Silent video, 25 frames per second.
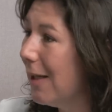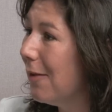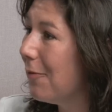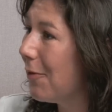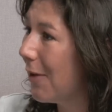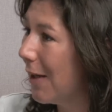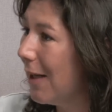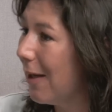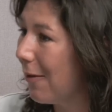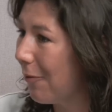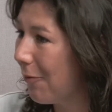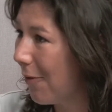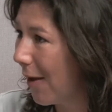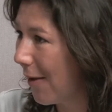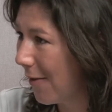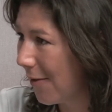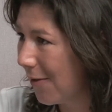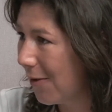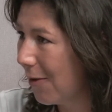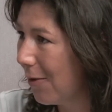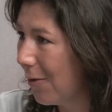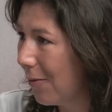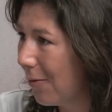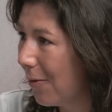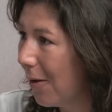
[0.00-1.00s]
even if, as
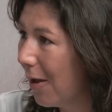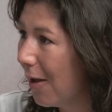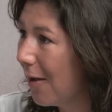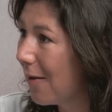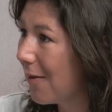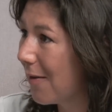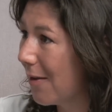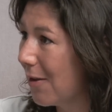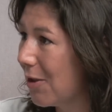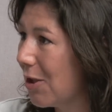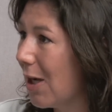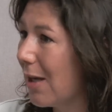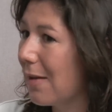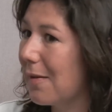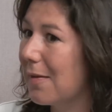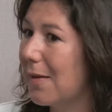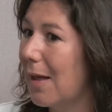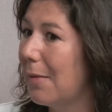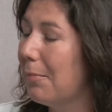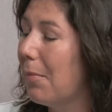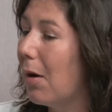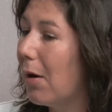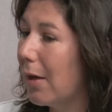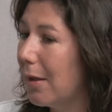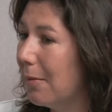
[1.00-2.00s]
you suggest,
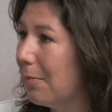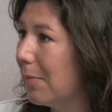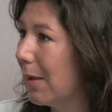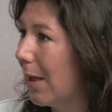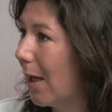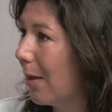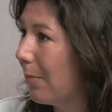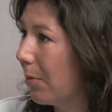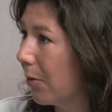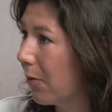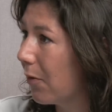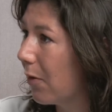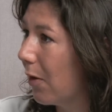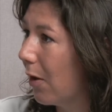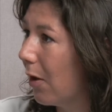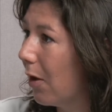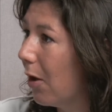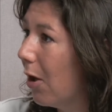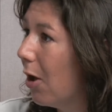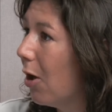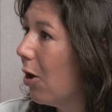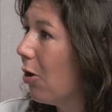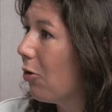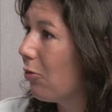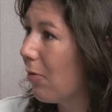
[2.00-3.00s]
they might be able to
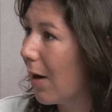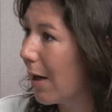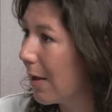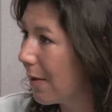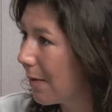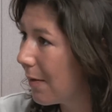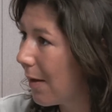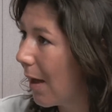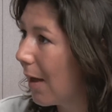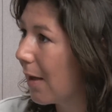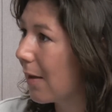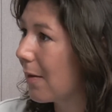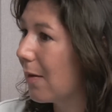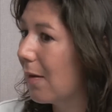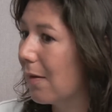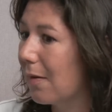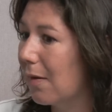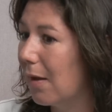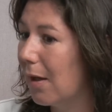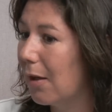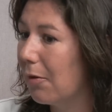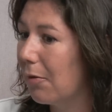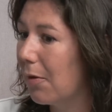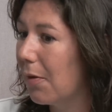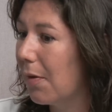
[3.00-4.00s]
raise taxes
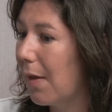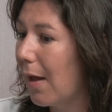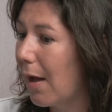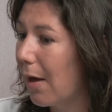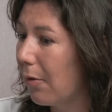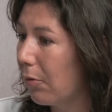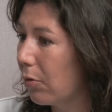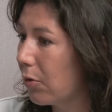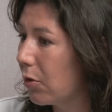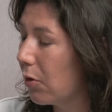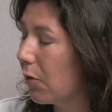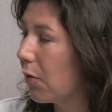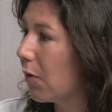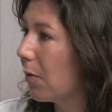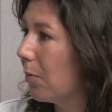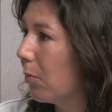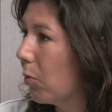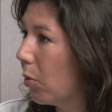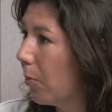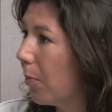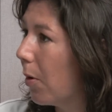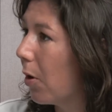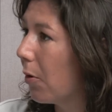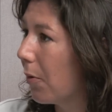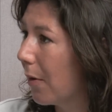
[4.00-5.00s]
here and there or do some
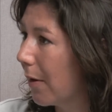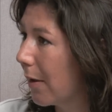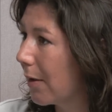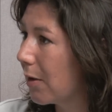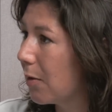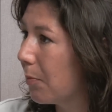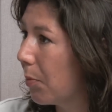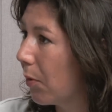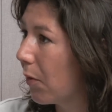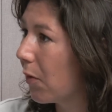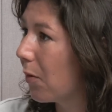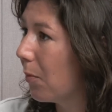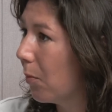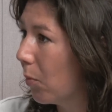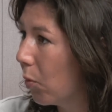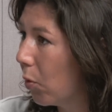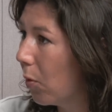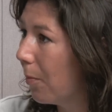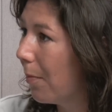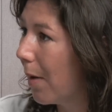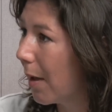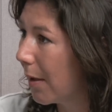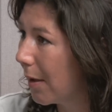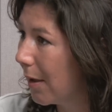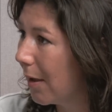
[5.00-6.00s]
more borrowing to put some more
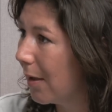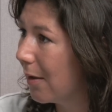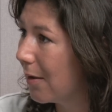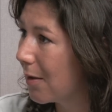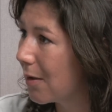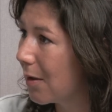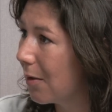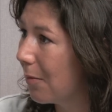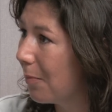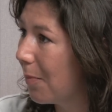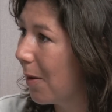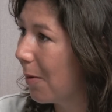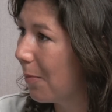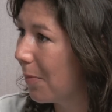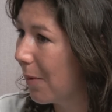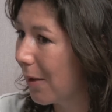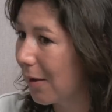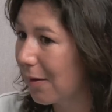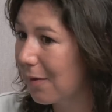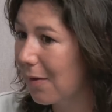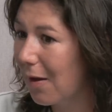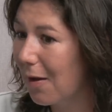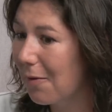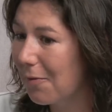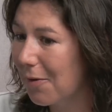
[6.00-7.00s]
money into
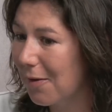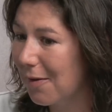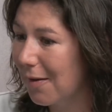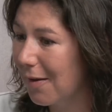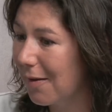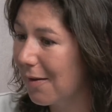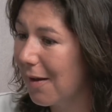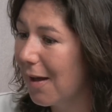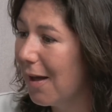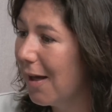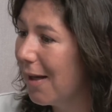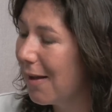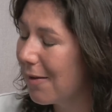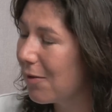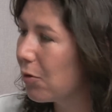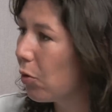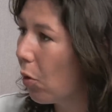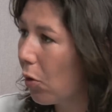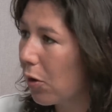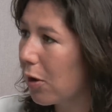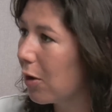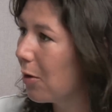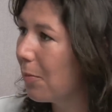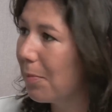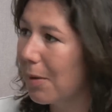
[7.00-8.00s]
public services. It's
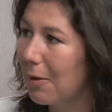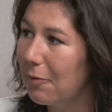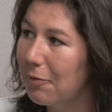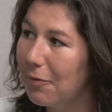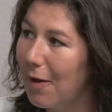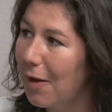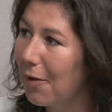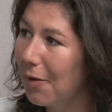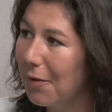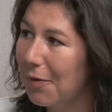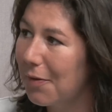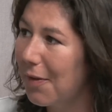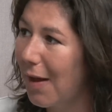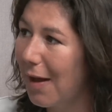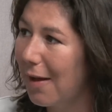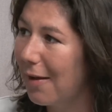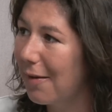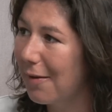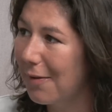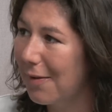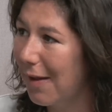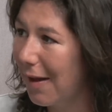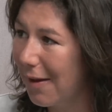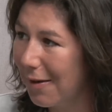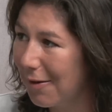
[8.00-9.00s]
not going to be felt
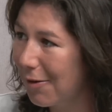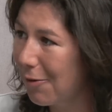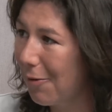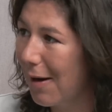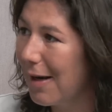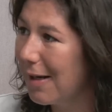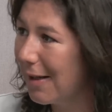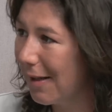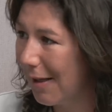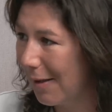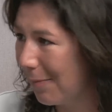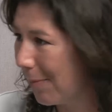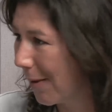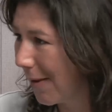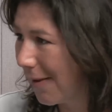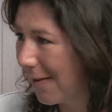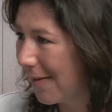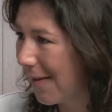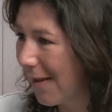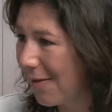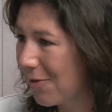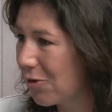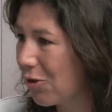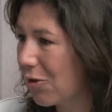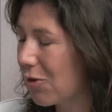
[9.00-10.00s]
that greatly because
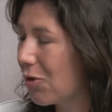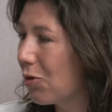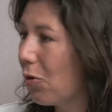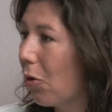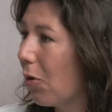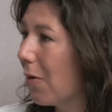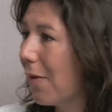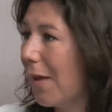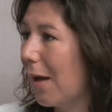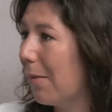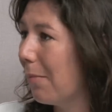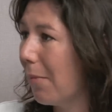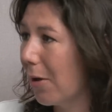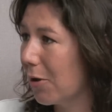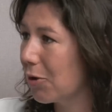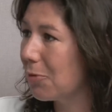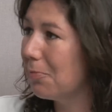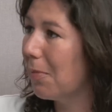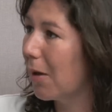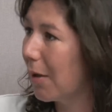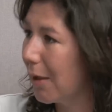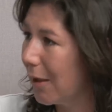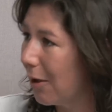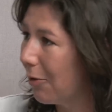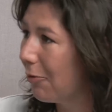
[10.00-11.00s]
there's just not that much
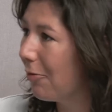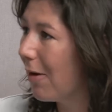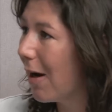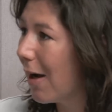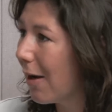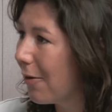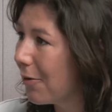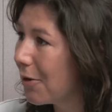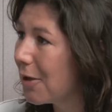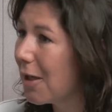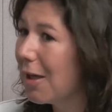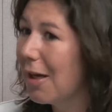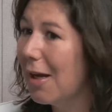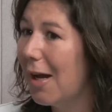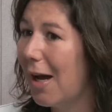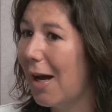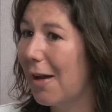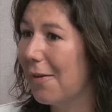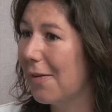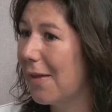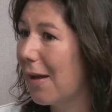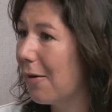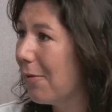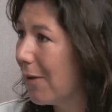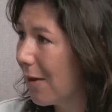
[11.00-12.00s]
money around
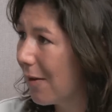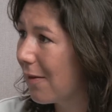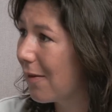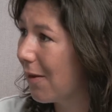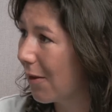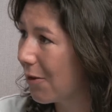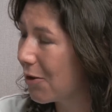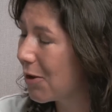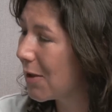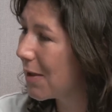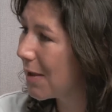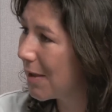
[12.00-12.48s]
and they're in such a